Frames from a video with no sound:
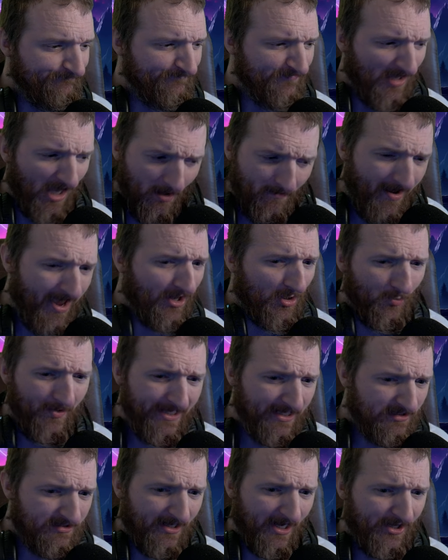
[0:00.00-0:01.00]
About a
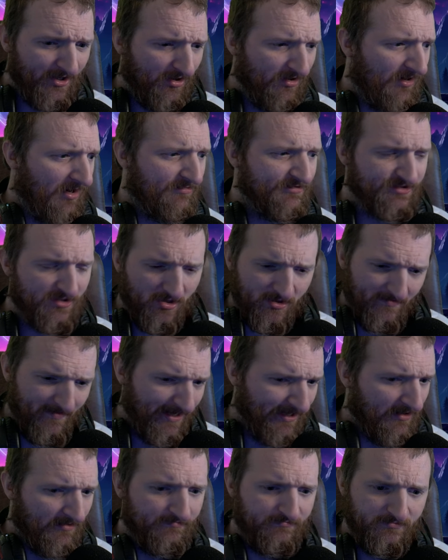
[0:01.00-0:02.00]
week later, I was going to
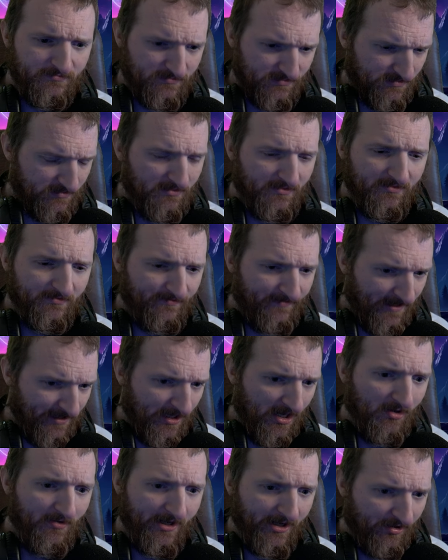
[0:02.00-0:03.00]
make a
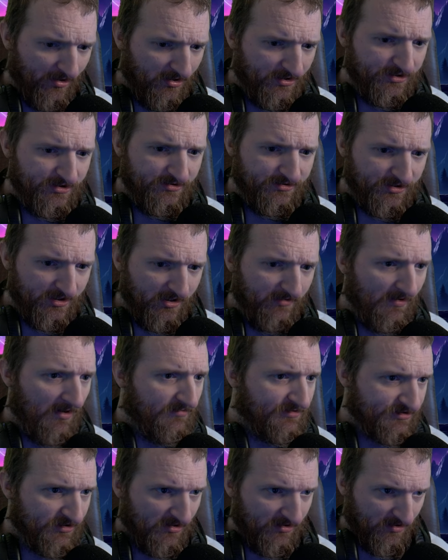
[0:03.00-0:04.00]
video here on YouTube. I
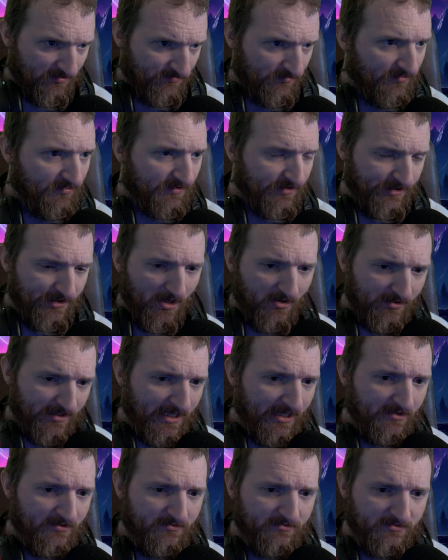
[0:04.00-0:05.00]
was going to, you know,
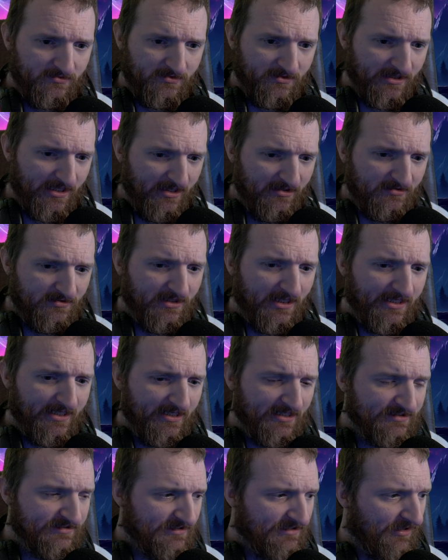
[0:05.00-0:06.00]
getting getting
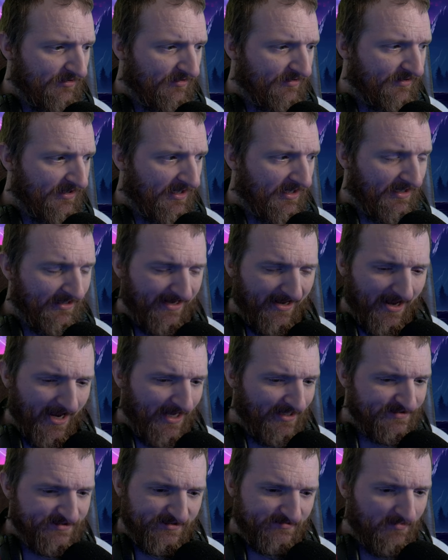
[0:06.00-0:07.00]
Linux and everything, and I
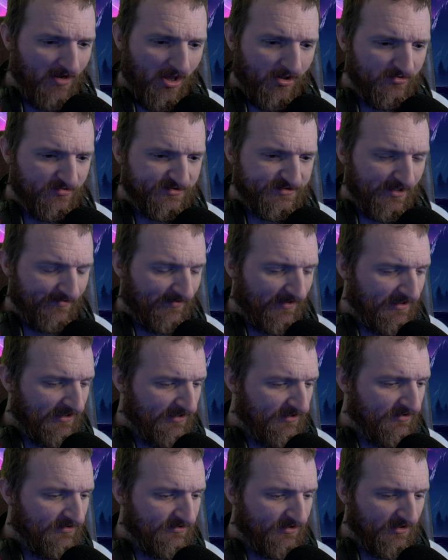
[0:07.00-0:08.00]
had some other stuff I
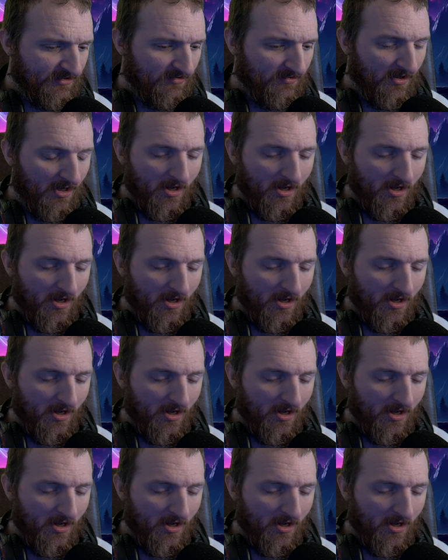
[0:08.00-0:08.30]
needed to do.